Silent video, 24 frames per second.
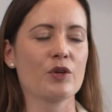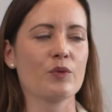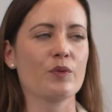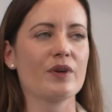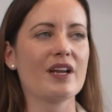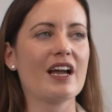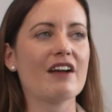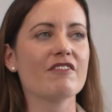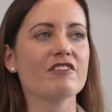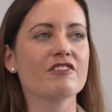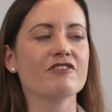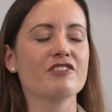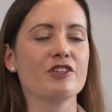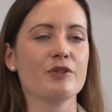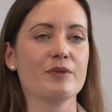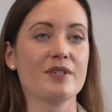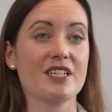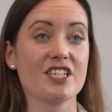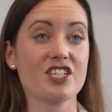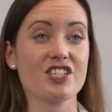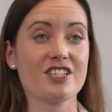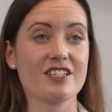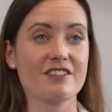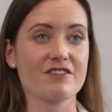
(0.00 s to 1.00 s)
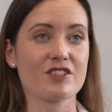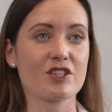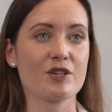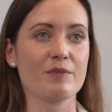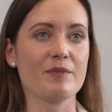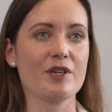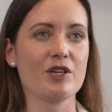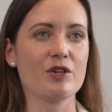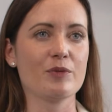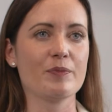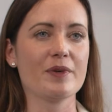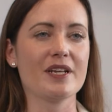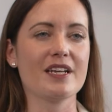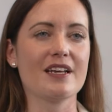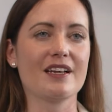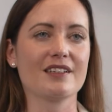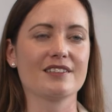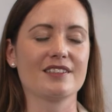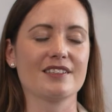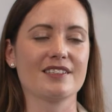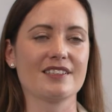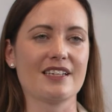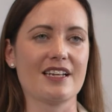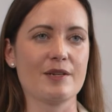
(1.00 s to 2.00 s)
We have a few initiatives coming up in our
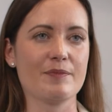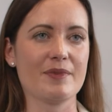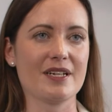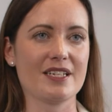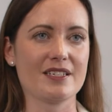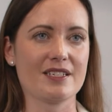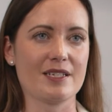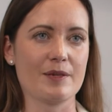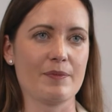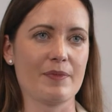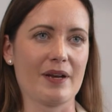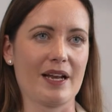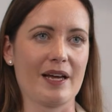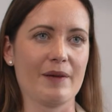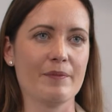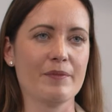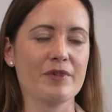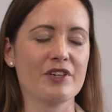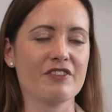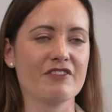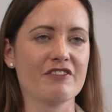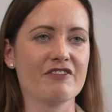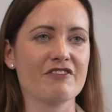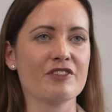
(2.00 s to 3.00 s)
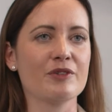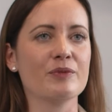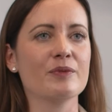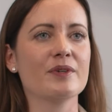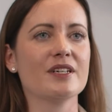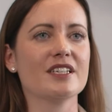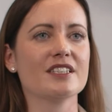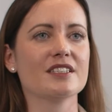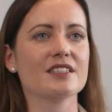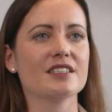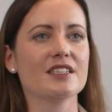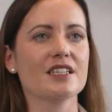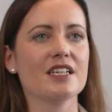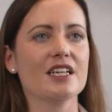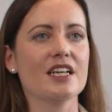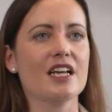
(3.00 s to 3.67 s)
sustainability plan moving forward.